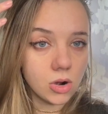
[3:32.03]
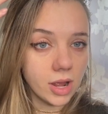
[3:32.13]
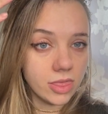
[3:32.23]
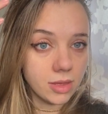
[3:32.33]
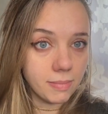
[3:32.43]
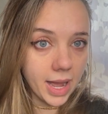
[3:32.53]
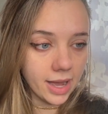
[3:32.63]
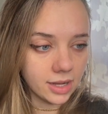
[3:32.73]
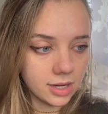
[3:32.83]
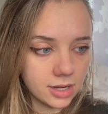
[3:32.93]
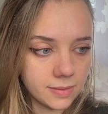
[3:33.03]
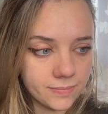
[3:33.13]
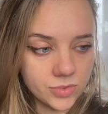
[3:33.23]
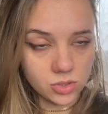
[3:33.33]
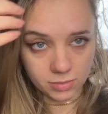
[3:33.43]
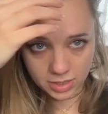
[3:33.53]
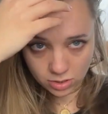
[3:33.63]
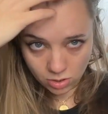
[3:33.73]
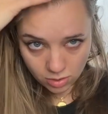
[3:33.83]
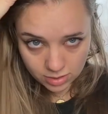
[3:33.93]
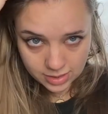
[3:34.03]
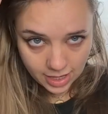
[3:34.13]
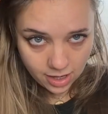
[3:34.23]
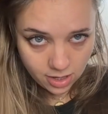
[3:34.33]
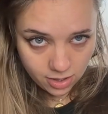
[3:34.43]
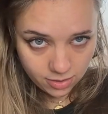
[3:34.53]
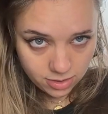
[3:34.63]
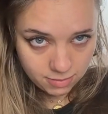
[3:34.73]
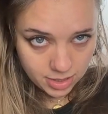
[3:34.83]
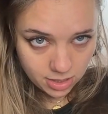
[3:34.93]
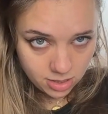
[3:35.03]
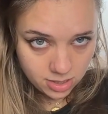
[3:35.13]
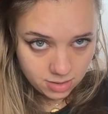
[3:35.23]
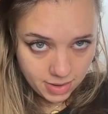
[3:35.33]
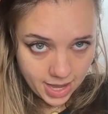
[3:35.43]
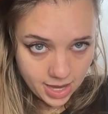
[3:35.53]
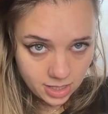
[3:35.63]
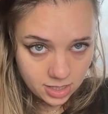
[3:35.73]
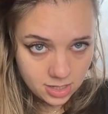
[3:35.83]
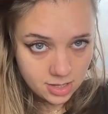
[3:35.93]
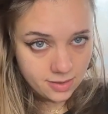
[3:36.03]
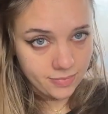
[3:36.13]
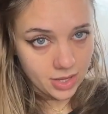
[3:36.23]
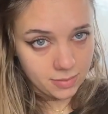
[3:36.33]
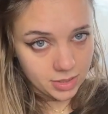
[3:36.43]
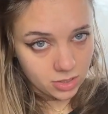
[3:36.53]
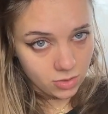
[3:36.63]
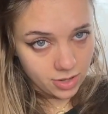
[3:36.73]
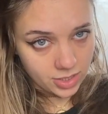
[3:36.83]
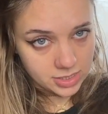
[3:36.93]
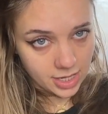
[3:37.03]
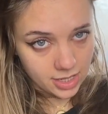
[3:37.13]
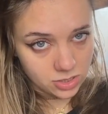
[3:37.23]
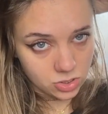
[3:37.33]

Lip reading: in the back. So I'm going to go down the middle in the back. I'm going to go on the sides